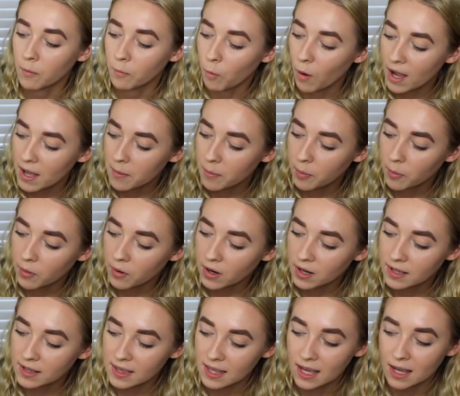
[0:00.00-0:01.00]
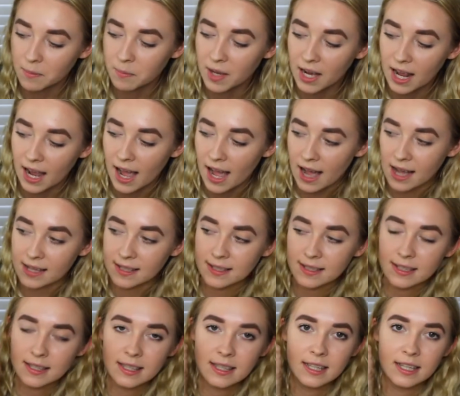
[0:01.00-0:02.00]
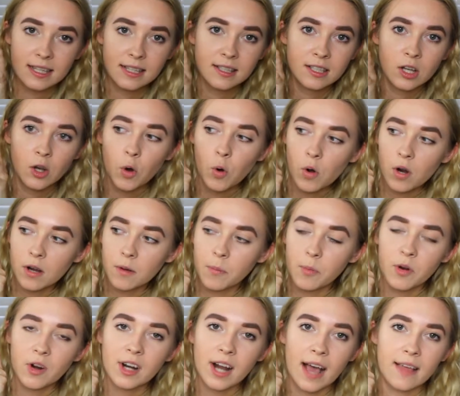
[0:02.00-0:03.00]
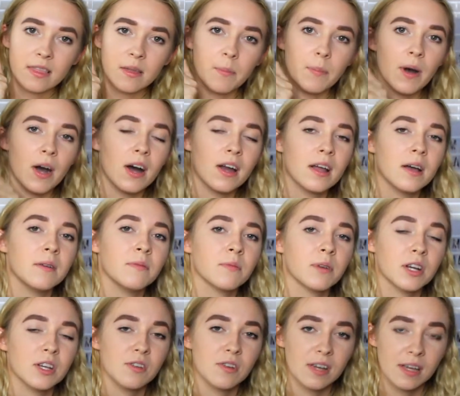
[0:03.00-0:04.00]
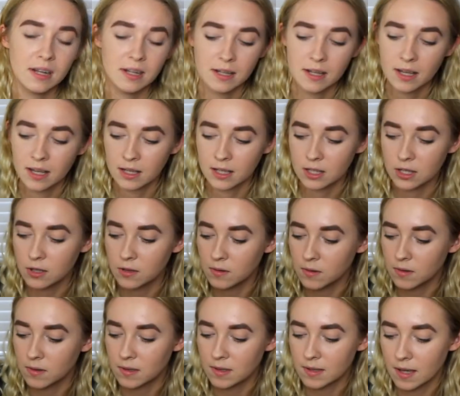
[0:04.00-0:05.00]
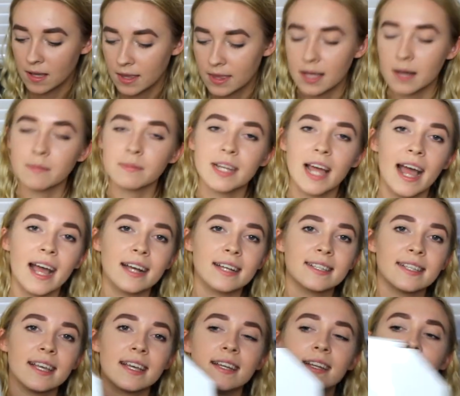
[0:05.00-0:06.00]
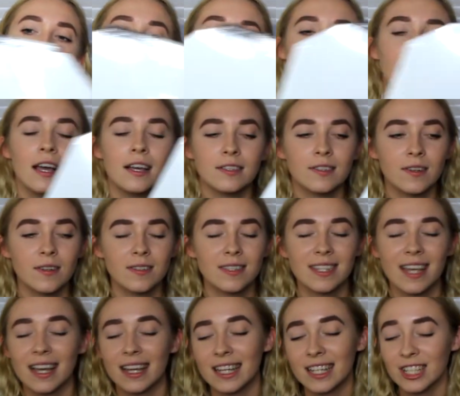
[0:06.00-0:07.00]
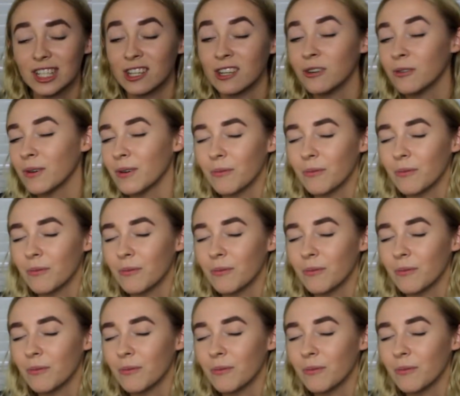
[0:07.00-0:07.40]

whiteboard thing, but it has this cork board at the bottom where you can use thumbtacks in. So it's like two